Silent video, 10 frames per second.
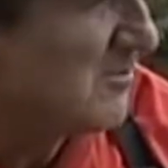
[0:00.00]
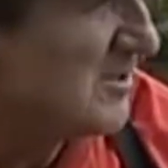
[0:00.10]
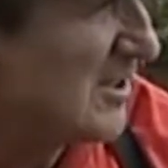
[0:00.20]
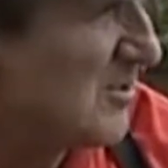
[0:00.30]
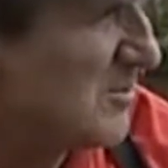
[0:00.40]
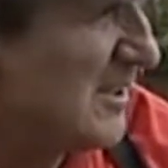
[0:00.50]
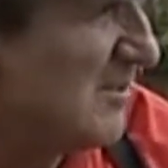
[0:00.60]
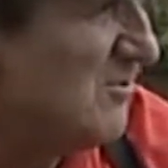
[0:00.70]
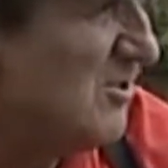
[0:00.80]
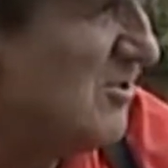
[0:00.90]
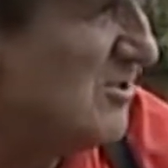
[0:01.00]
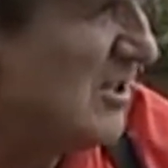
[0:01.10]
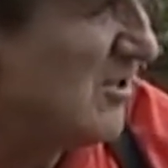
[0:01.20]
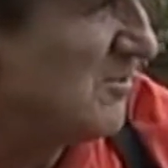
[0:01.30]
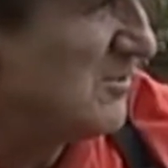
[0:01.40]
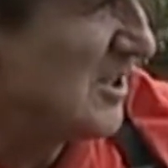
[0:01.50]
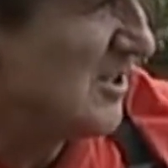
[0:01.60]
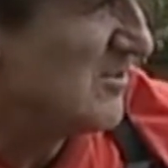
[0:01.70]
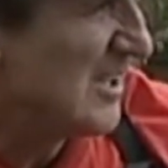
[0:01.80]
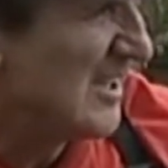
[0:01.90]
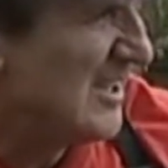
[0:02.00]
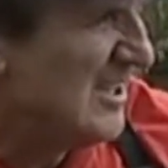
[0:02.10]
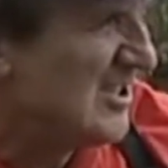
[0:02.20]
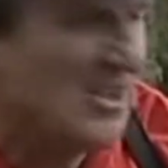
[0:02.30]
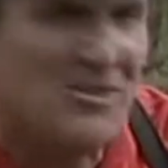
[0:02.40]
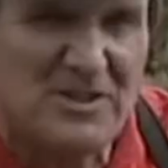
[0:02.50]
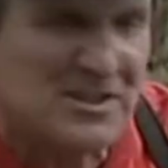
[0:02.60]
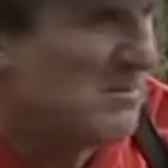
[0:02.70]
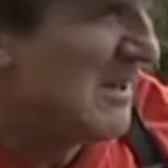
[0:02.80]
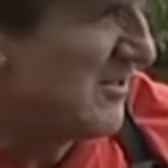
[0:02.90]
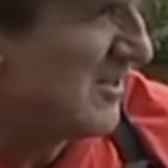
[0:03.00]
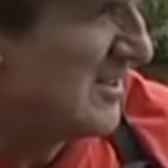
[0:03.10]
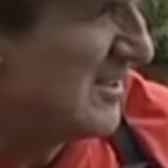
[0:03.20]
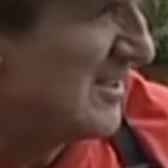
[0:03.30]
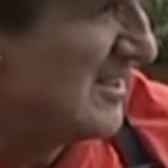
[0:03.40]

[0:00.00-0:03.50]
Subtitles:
themselves, but they don't usually hook themselves that easy on this method.